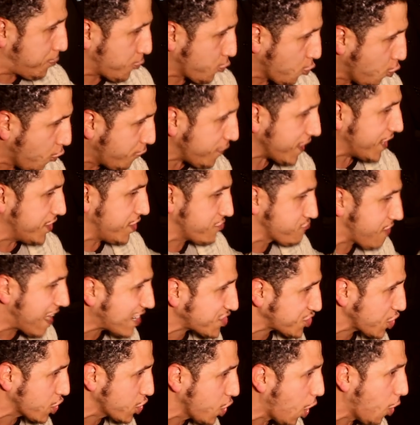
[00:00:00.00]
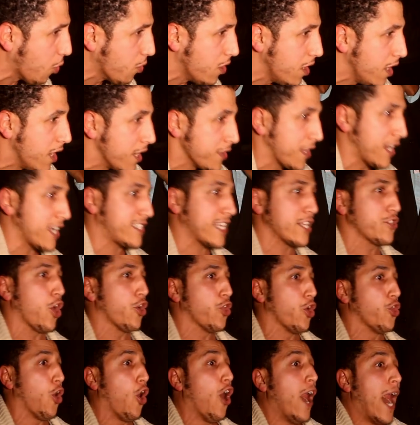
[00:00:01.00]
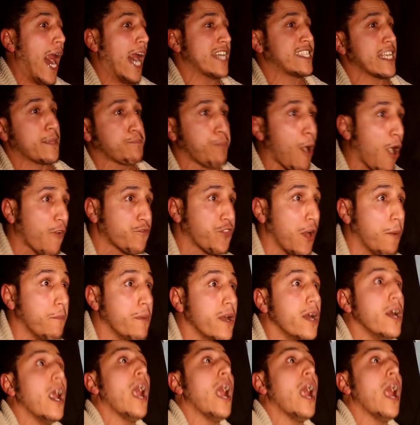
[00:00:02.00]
proof in the Russian law? Then I said, no, no, no. I said, both of them.